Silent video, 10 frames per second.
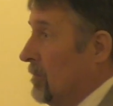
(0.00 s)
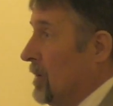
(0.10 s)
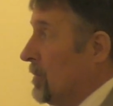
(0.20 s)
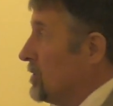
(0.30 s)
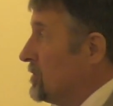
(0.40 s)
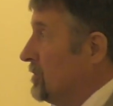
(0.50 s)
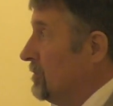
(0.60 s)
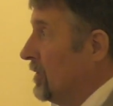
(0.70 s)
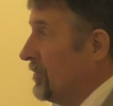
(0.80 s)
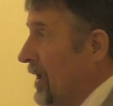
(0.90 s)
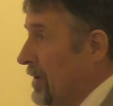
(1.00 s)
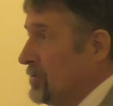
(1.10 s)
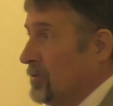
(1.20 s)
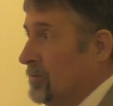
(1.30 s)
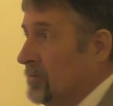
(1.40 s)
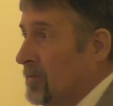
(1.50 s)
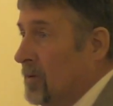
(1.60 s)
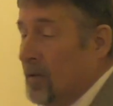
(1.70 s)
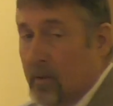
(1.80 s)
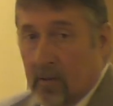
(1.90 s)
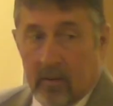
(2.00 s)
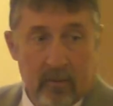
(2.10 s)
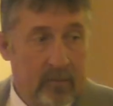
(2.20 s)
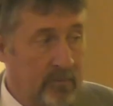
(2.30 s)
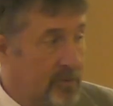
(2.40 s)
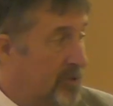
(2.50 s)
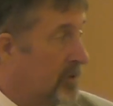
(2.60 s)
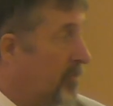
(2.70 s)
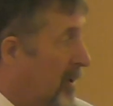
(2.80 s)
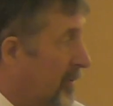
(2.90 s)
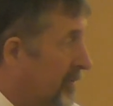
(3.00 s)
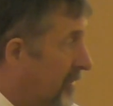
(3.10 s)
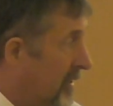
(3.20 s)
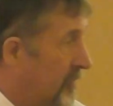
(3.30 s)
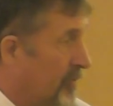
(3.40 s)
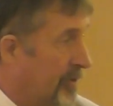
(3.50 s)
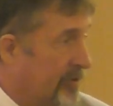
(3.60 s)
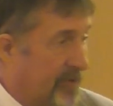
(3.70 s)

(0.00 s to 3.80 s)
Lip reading: members of council, general public, thank you for your